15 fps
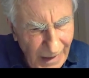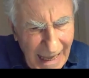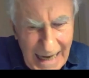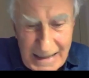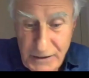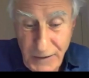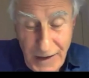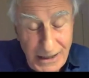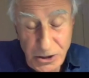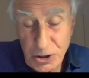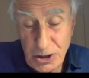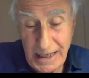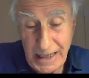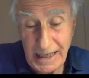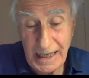And
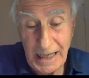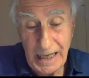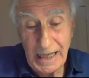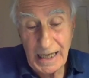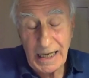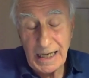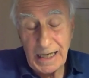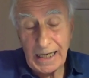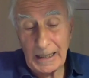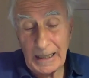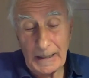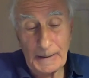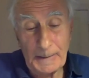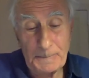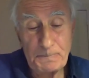eventually,
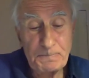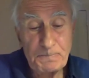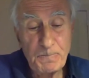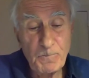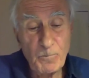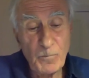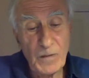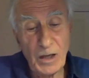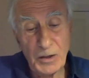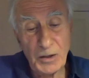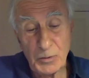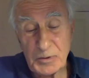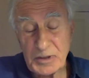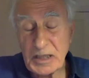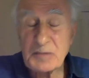
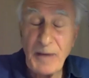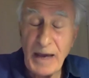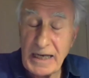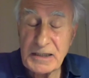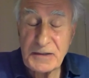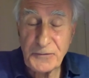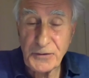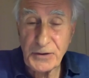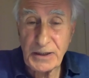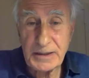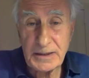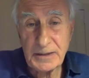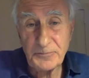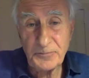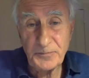there was a space for
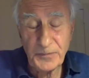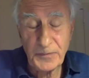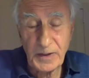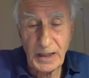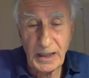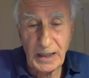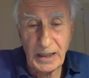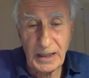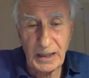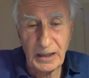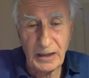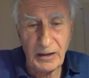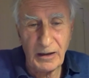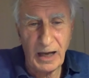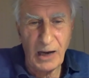it.
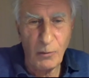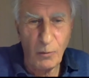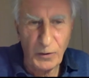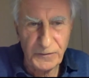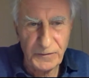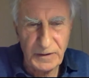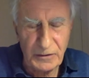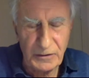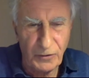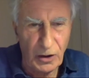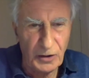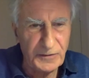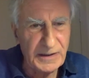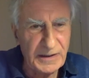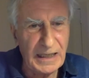I wasn't
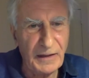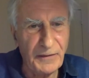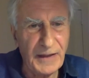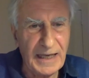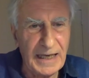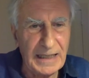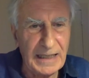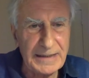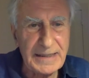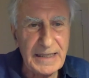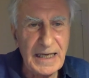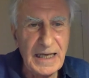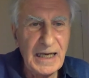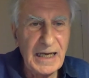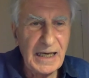involved in anything else.
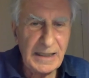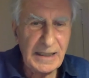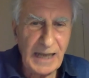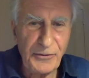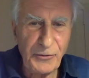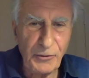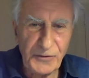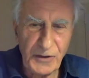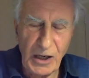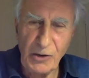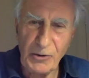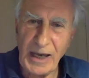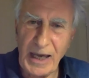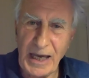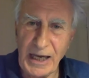And I thought,
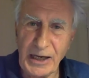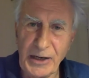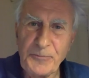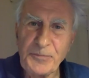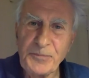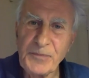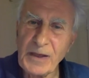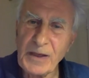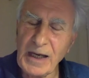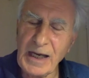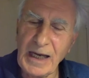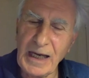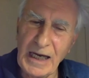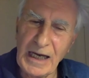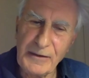okay,
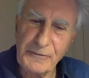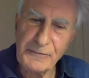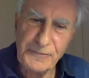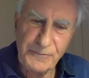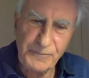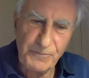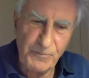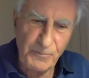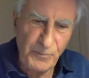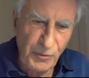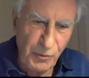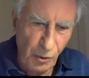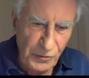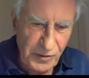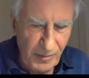I've
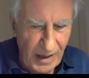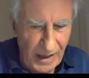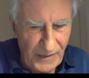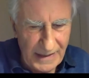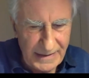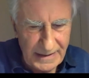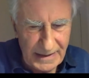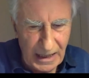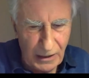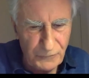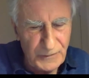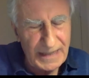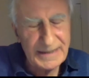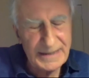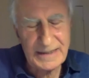thought about that
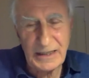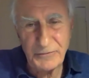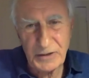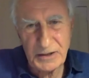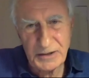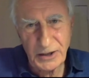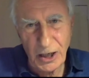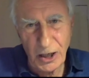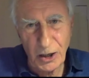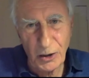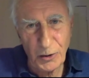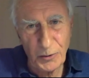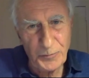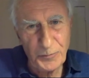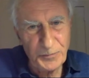enough, let's give it a
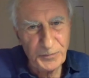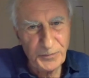go.